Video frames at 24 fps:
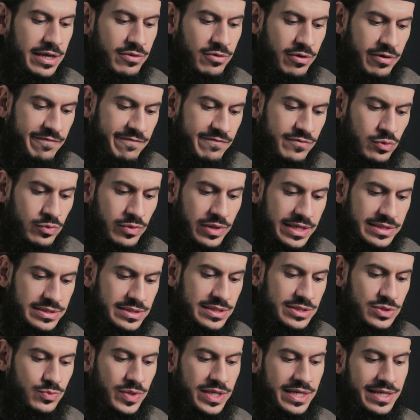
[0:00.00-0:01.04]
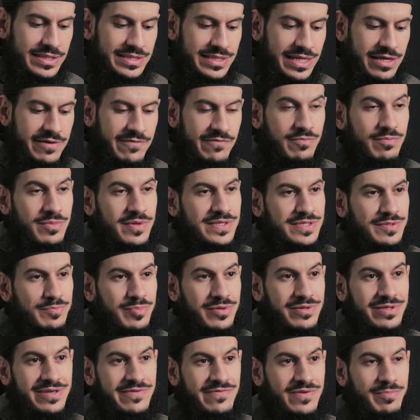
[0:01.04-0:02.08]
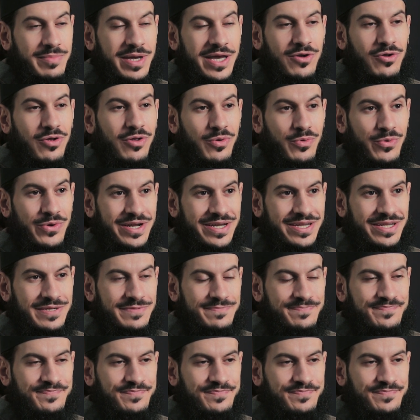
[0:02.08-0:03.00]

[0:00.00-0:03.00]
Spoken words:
There are a few lessons we can take from this believing man already.